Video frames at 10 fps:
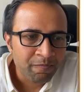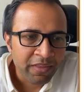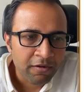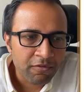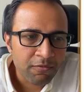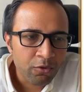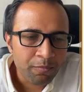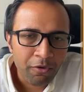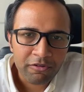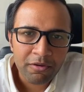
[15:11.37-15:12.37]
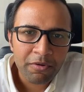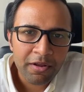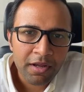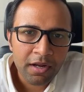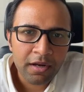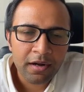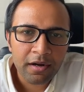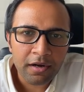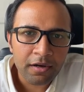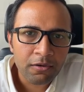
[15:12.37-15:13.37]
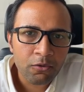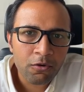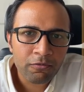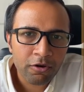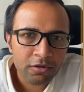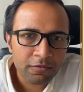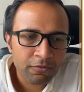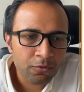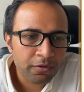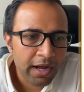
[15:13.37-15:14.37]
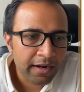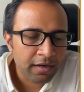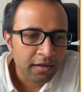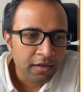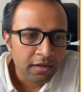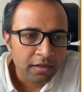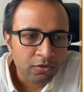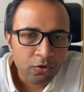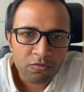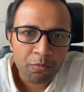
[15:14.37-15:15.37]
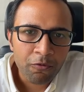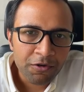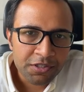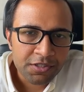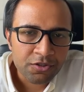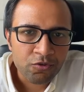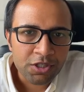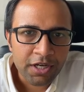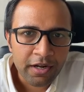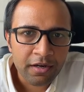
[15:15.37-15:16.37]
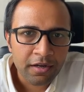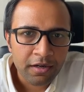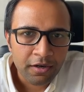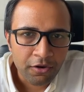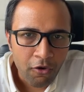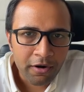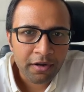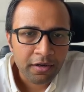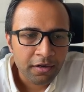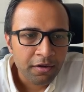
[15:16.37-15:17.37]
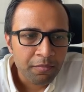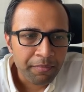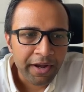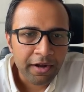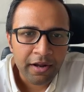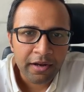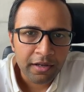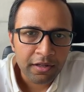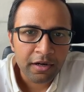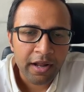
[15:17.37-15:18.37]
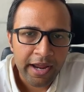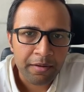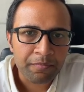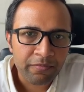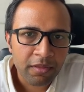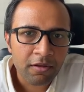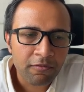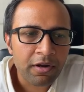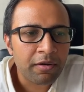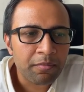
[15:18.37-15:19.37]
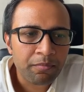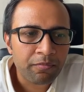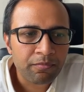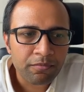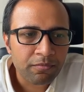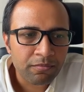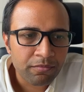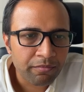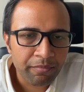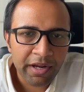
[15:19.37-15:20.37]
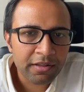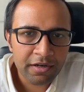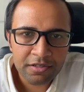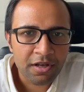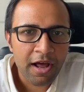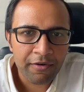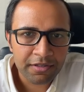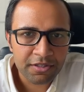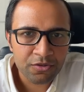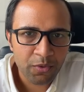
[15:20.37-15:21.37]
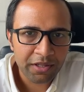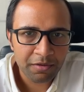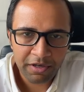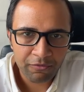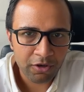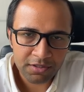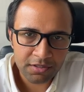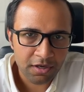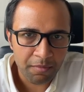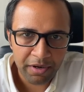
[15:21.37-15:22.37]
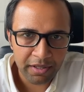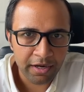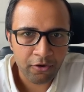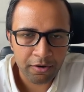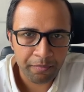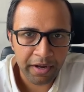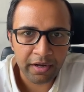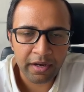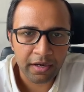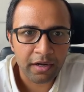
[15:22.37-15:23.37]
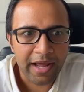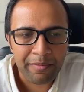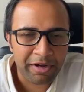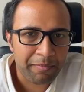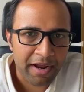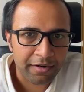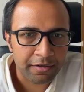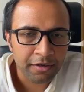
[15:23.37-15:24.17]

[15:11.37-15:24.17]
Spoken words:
we would possibly go for the view that those provisions which are not paid in the time will make the disallowances when the invoices come and they're not paid in a timely manner.